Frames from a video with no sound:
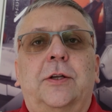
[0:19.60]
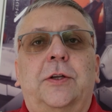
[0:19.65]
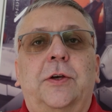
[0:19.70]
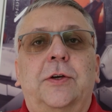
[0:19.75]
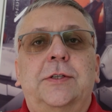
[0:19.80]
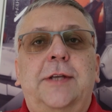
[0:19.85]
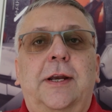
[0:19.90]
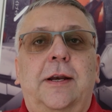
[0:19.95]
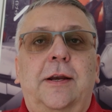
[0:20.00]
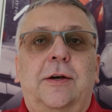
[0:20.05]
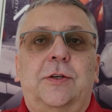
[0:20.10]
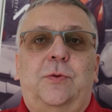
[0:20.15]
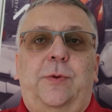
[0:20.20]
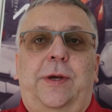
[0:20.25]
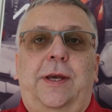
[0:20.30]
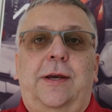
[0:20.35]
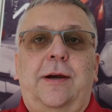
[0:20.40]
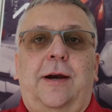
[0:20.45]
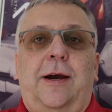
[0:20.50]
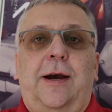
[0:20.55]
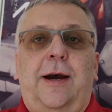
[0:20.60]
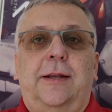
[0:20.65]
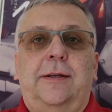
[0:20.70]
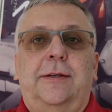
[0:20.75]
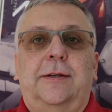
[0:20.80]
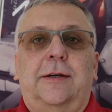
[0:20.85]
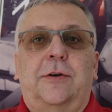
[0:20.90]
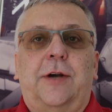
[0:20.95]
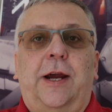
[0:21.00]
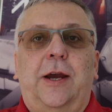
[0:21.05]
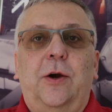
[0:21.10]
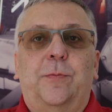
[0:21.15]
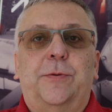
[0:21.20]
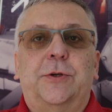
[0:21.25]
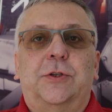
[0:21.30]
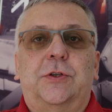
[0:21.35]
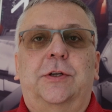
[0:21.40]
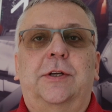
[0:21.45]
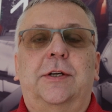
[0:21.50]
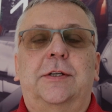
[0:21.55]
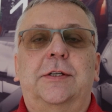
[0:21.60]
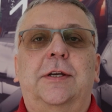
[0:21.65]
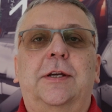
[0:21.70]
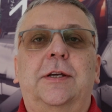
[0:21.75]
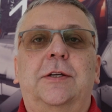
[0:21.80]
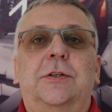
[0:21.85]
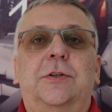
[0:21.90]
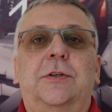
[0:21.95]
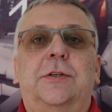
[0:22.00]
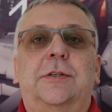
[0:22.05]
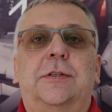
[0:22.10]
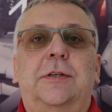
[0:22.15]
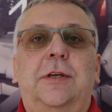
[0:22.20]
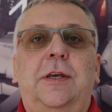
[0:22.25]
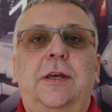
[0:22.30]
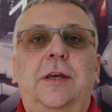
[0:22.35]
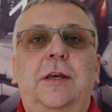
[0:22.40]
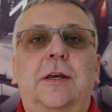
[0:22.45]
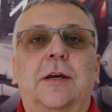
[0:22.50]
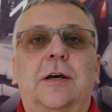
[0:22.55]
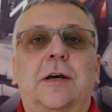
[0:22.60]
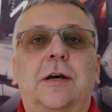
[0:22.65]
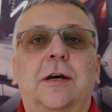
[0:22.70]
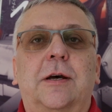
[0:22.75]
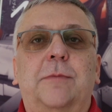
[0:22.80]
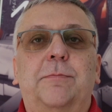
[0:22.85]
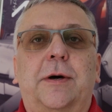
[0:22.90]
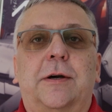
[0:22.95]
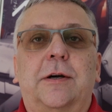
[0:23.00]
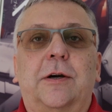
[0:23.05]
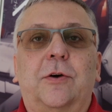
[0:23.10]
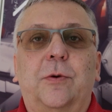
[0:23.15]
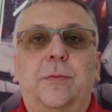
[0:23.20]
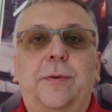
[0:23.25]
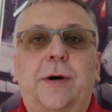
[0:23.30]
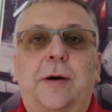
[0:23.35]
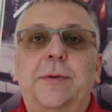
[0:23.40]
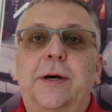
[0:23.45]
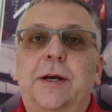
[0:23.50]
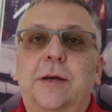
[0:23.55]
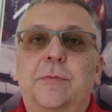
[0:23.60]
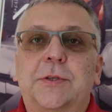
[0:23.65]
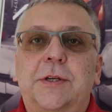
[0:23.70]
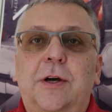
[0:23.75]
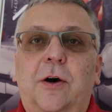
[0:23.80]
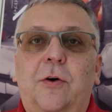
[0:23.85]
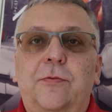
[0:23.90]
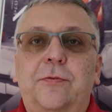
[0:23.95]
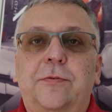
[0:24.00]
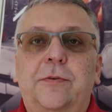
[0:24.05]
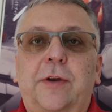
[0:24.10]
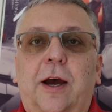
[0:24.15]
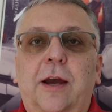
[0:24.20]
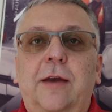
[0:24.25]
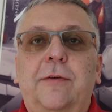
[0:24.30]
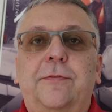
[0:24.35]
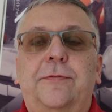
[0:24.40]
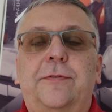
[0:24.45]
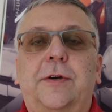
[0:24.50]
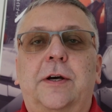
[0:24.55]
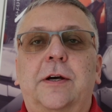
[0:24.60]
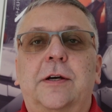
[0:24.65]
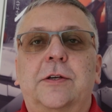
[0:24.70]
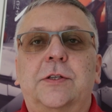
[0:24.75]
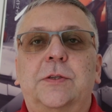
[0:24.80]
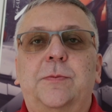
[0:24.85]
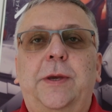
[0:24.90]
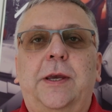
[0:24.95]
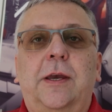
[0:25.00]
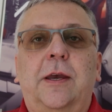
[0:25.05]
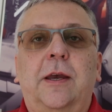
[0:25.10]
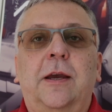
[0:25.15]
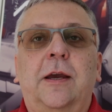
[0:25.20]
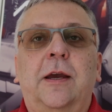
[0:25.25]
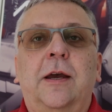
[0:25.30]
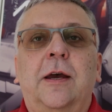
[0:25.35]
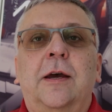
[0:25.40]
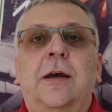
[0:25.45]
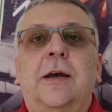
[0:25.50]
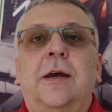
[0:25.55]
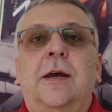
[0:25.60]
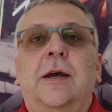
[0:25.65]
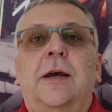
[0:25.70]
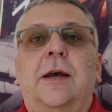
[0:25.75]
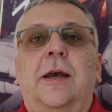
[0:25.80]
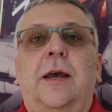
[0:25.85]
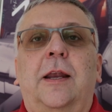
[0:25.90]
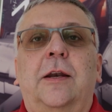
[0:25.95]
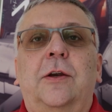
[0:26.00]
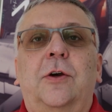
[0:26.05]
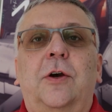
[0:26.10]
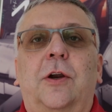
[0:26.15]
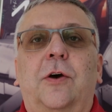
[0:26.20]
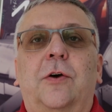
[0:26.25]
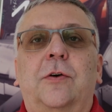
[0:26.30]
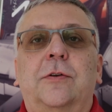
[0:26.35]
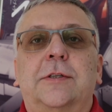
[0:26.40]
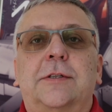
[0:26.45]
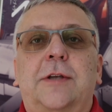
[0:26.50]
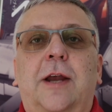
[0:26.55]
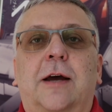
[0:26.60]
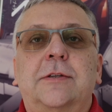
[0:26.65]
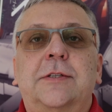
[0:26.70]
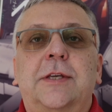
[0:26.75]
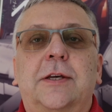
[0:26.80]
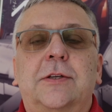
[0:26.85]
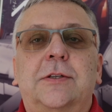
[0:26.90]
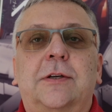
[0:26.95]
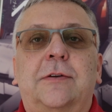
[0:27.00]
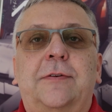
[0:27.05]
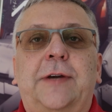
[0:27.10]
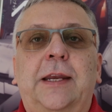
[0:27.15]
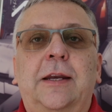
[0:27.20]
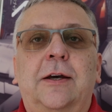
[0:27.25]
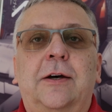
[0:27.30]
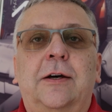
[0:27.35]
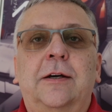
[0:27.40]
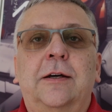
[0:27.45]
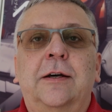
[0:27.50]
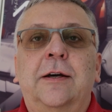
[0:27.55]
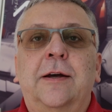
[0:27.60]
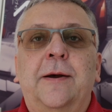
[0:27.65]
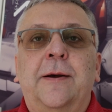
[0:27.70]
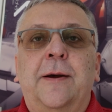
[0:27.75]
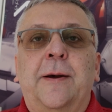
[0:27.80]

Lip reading: Thursday last week I had the great opportunity to see Barack Obama himself live speaking in Cologne's Lanxess Arena.